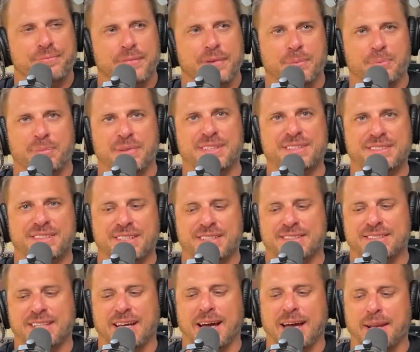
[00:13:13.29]
business
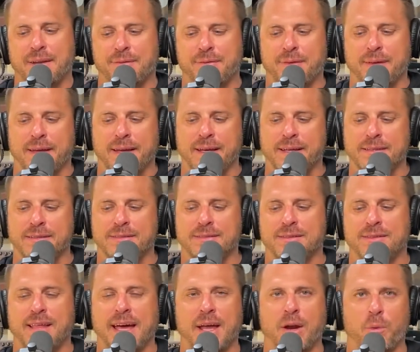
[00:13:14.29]
side of things,
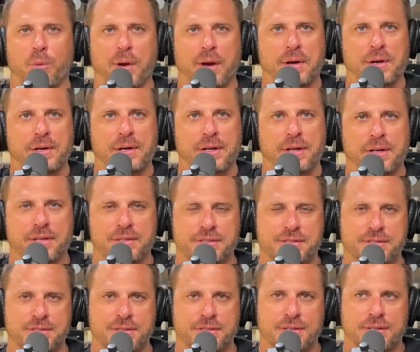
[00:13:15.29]
that
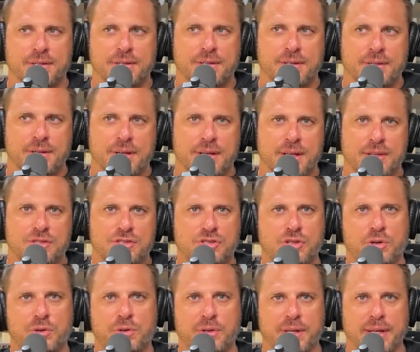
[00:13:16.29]
awareness
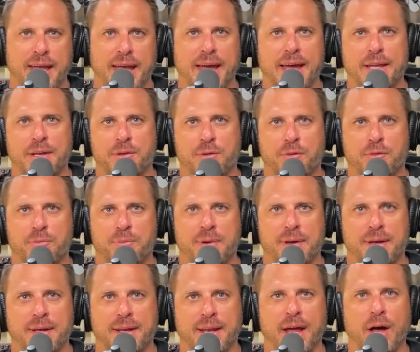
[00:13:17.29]
certainly had to have
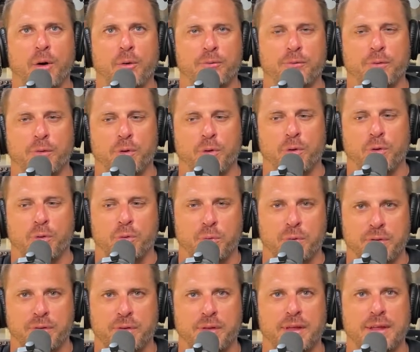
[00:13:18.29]
been helpful
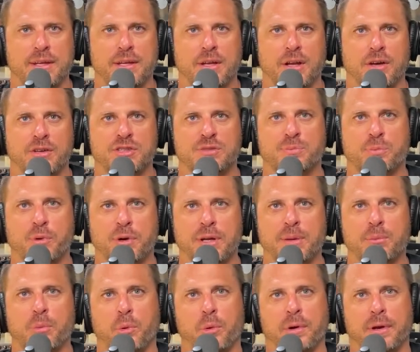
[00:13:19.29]
with,
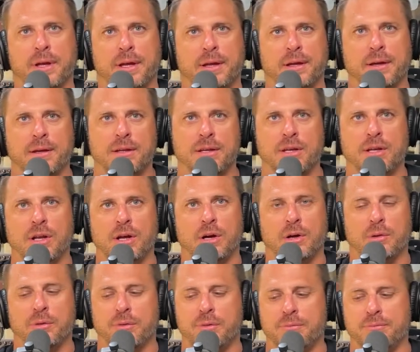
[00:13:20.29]
springboarding,
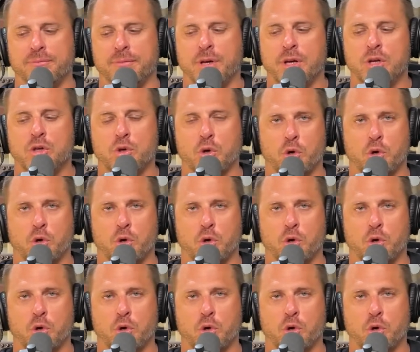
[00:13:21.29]
your